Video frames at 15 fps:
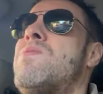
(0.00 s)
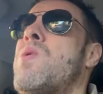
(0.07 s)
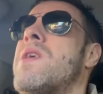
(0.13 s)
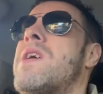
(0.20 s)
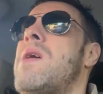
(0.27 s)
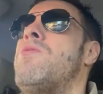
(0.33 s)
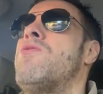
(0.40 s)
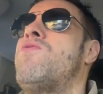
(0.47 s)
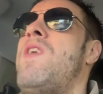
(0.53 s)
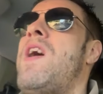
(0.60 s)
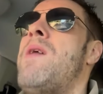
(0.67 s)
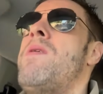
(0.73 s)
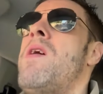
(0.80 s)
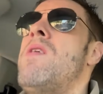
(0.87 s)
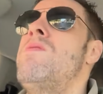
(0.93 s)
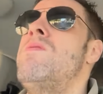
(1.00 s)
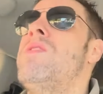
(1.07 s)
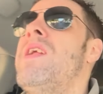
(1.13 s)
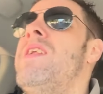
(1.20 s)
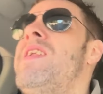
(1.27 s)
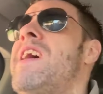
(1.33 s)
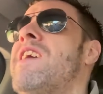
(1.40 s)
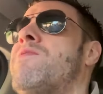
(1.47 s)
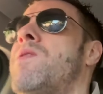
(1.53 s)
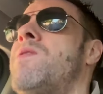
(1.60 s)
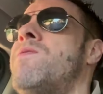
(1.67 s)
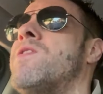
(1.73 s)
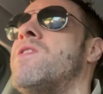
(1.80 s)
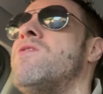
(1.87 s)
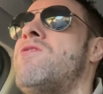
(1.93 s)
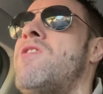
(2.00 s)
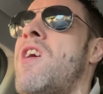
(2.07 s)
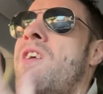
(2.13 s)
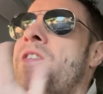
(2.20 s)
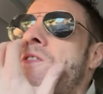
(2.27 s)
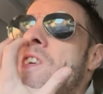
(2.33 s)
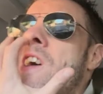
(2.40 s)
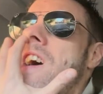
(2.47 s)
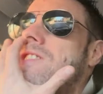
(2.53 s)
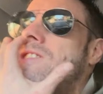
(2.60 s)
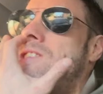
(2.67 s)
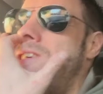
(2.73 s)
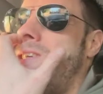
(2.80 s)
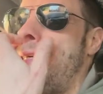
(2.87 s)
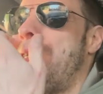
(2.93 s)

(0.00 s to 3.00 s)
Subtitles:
work out how much VAT I'm owed, and next month can start fresh.